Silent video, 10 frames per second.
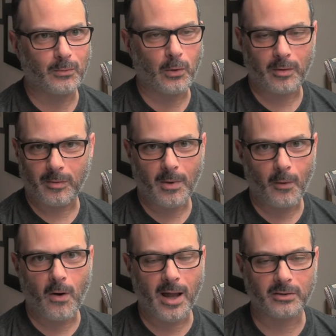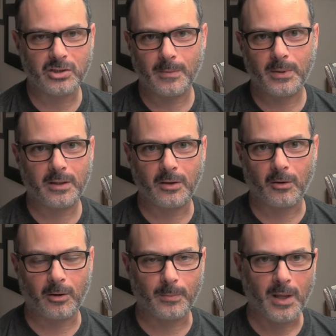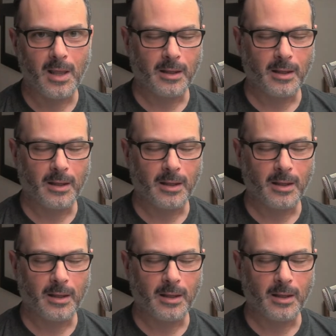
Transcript: worth my while shipping to Europe.